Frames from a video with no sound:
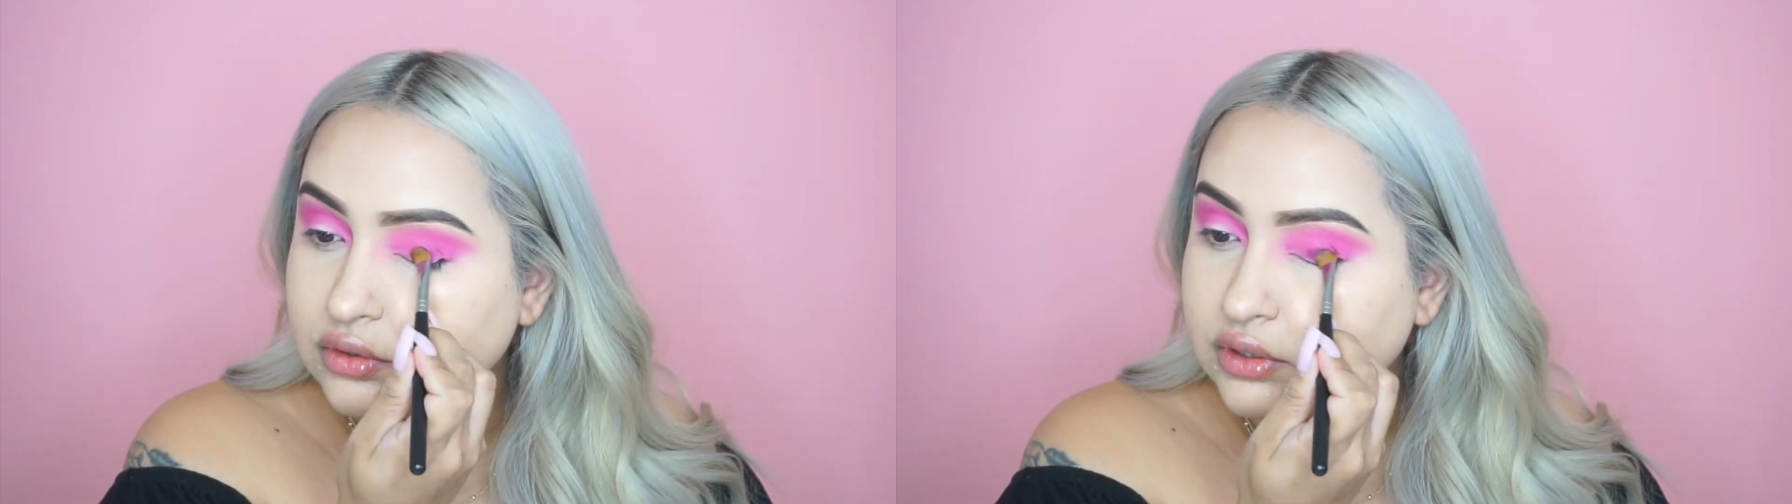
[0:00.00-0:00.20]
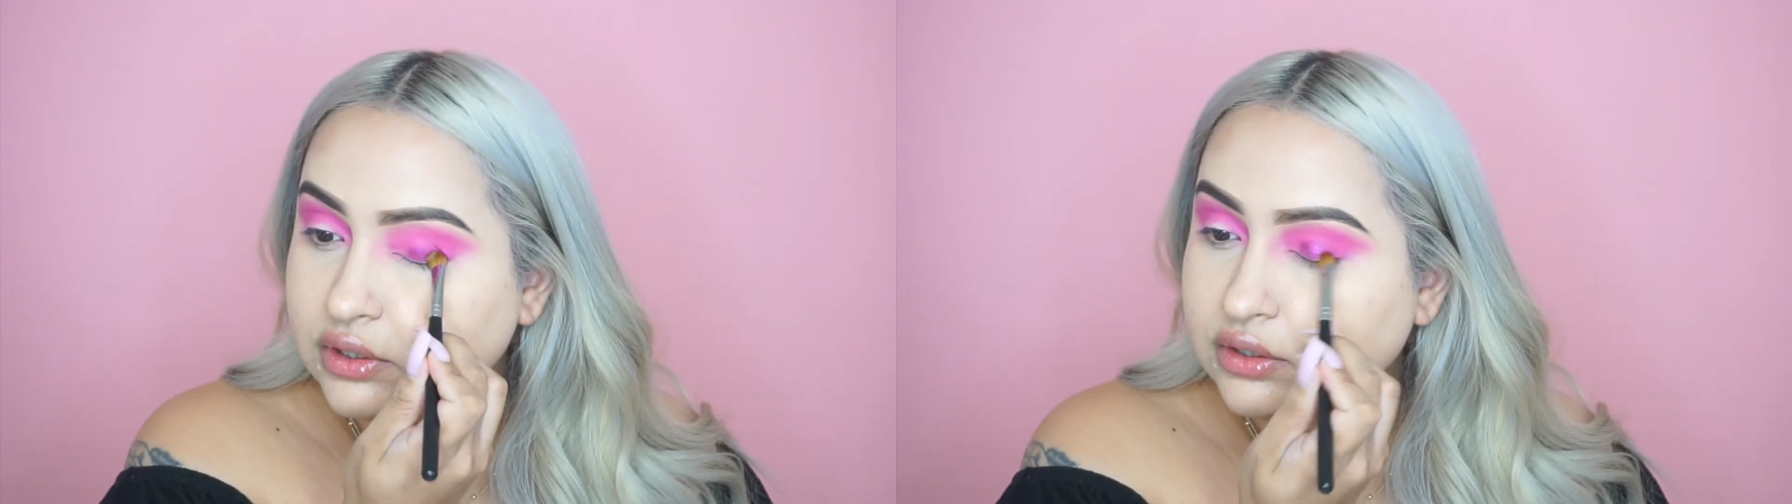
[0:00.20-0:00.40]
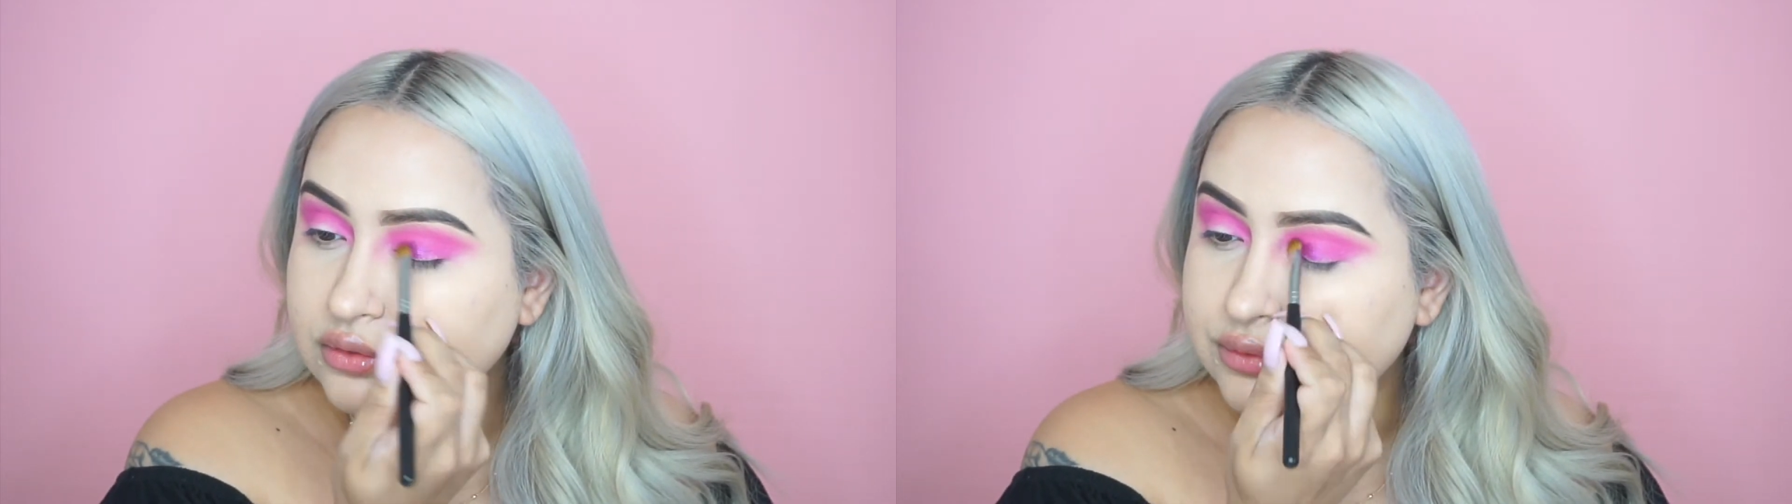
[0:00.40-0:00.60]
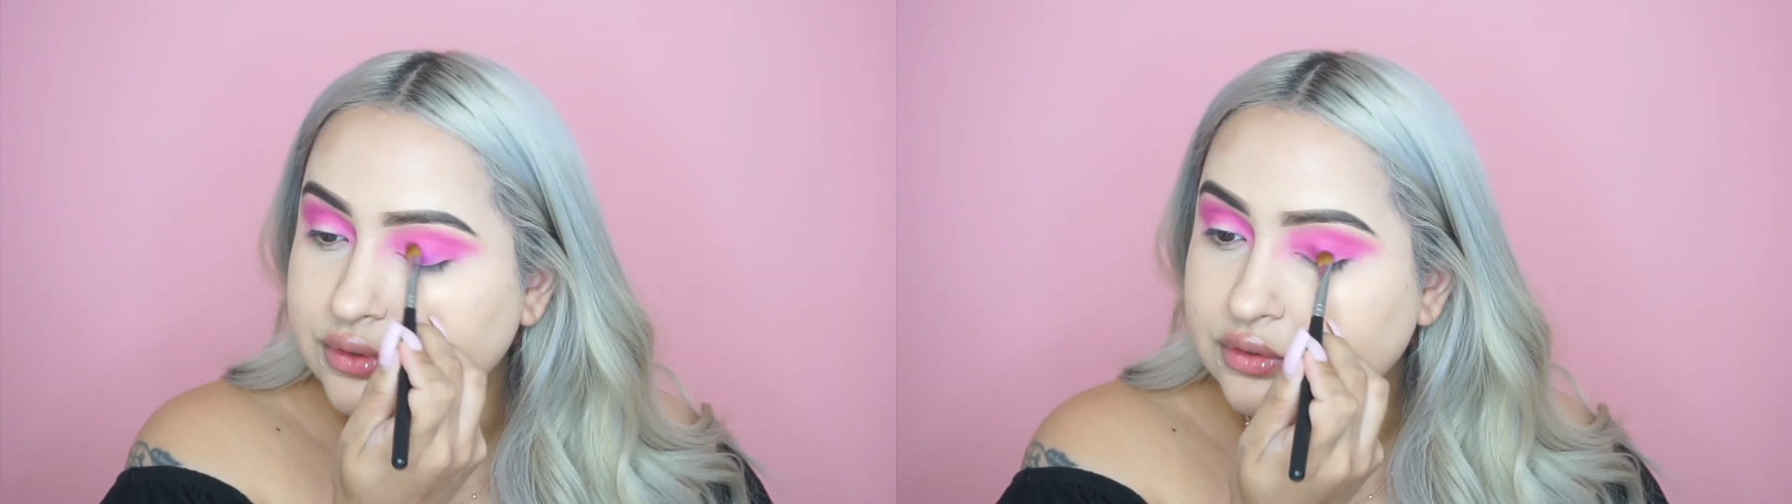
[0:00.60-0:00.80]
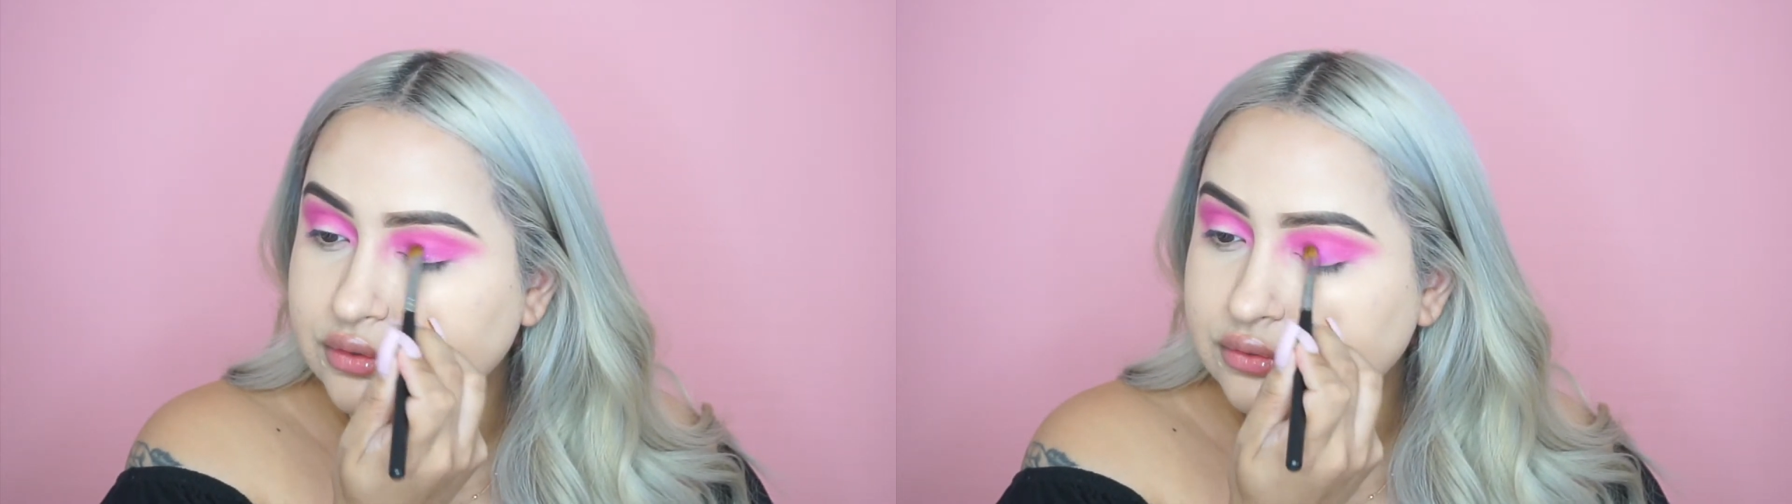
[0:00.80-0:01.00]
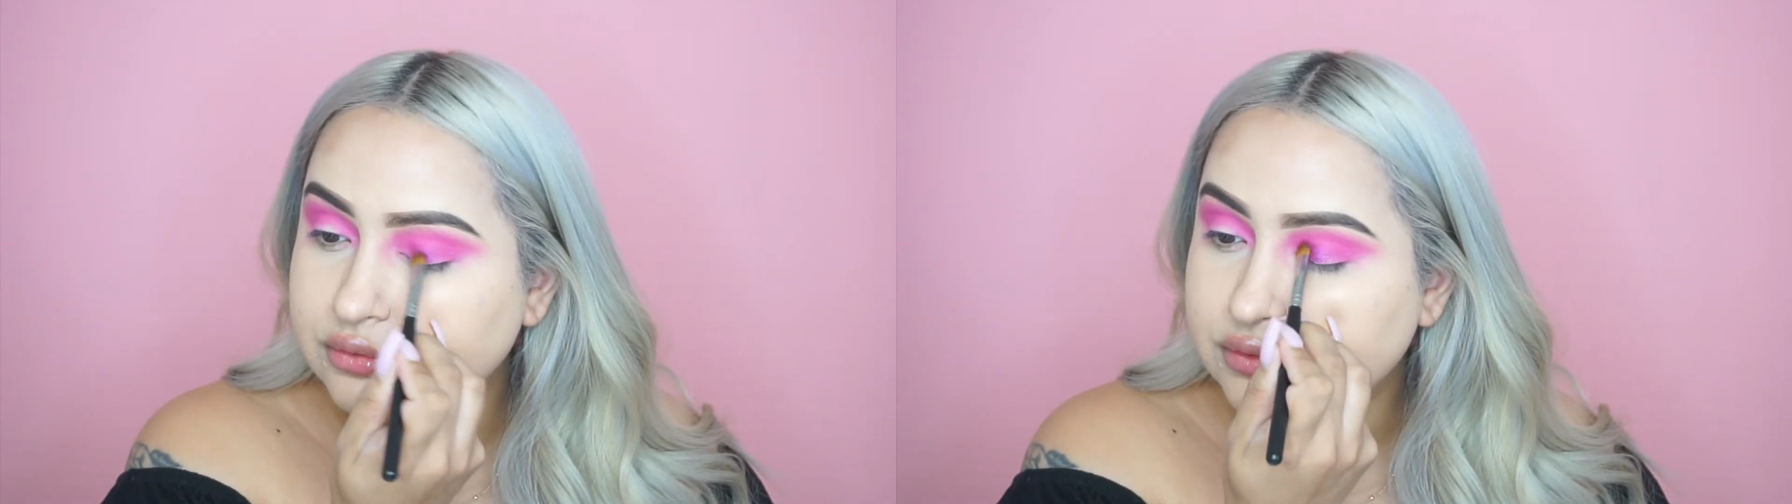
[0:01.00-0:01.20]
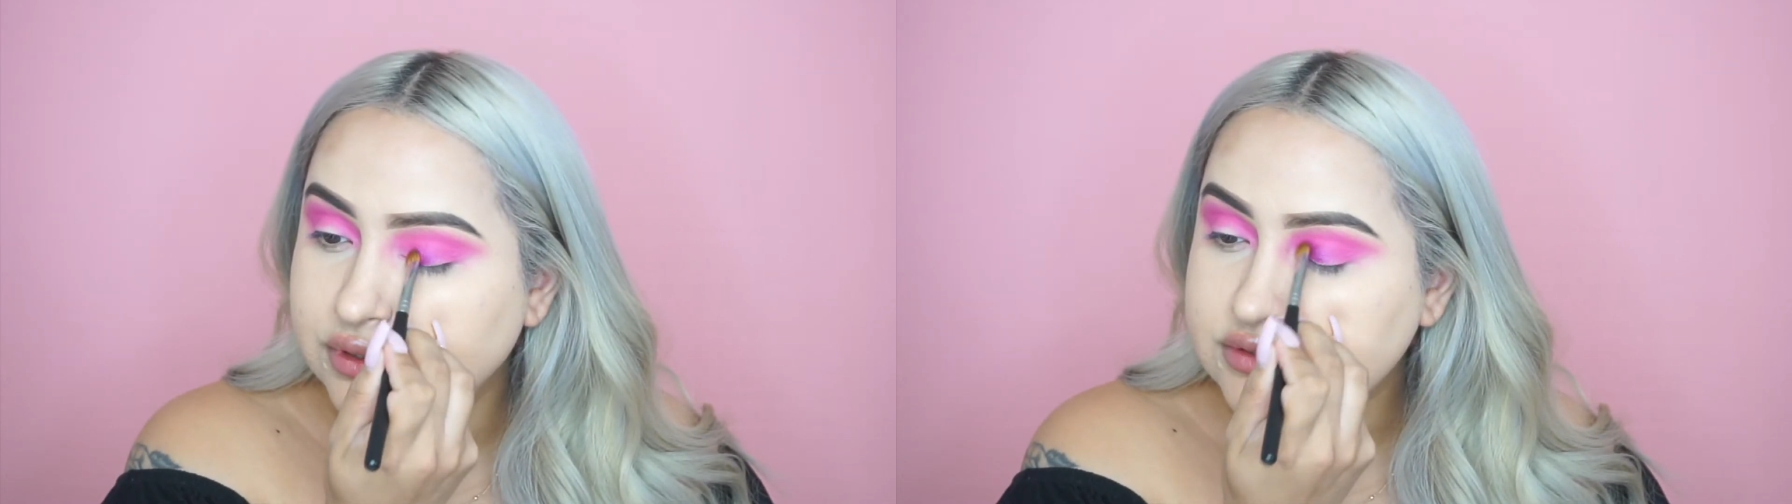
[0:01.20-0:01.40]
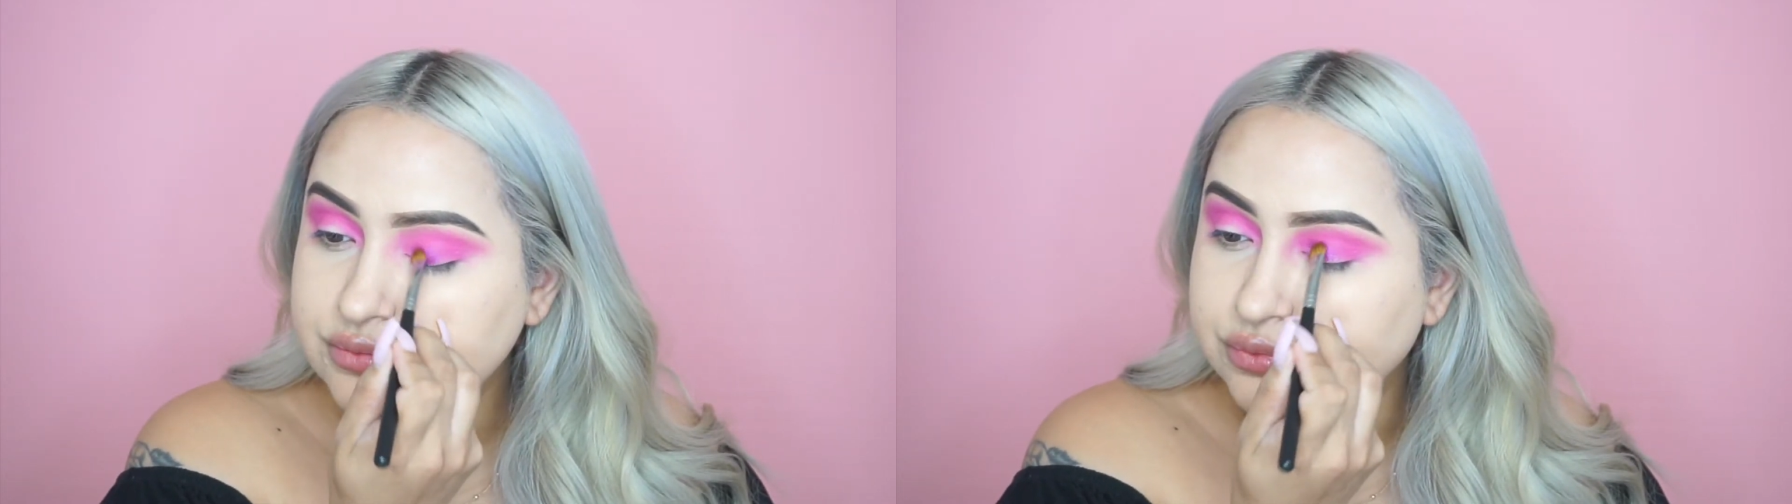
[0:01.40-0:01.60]
There we go.
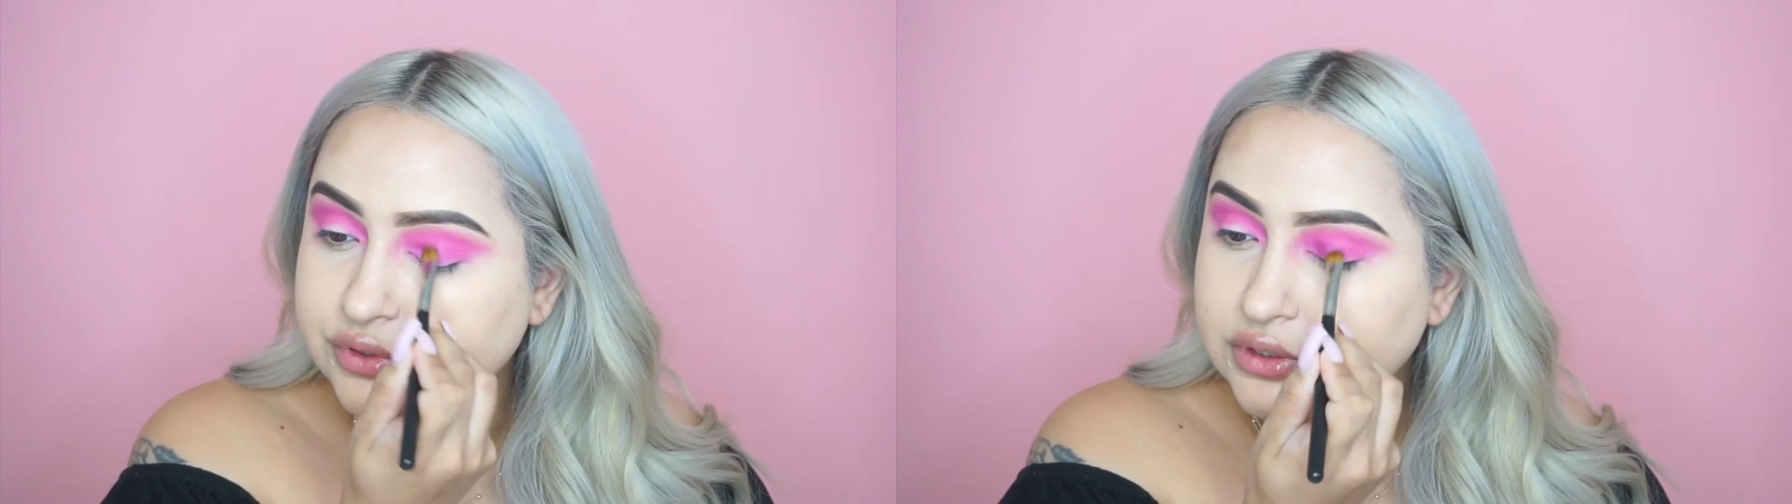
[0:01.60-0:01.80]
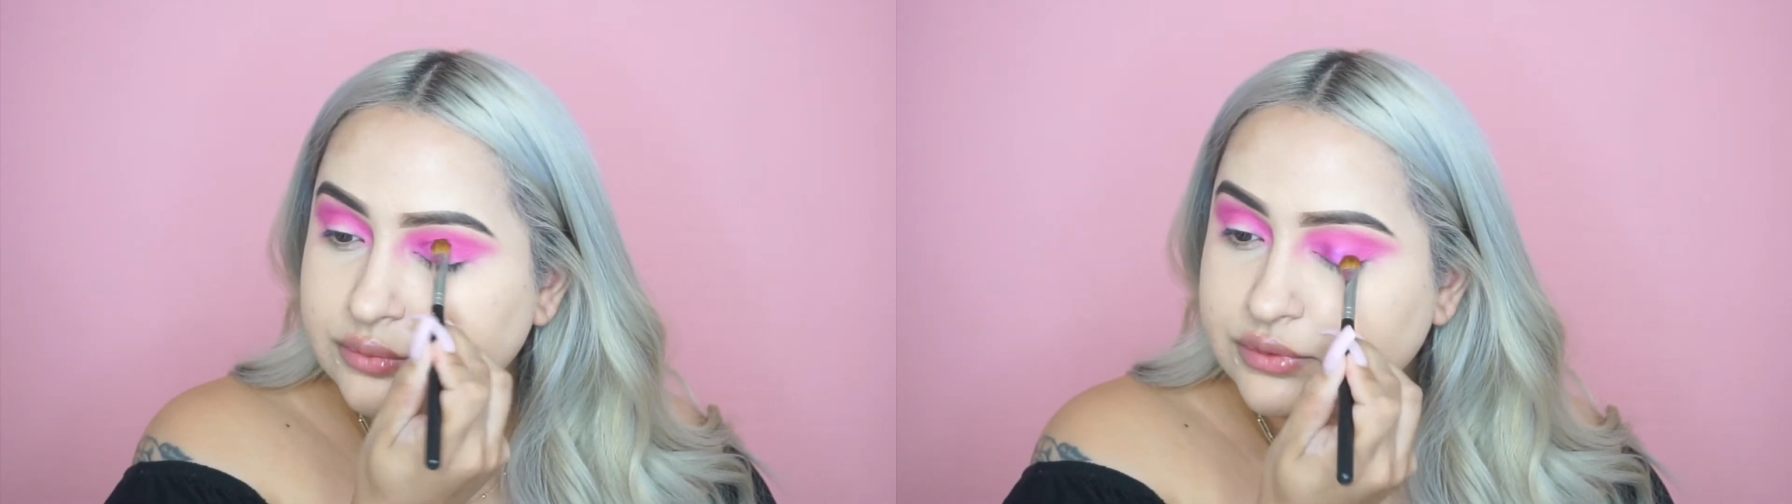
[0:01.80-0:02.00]
It's really,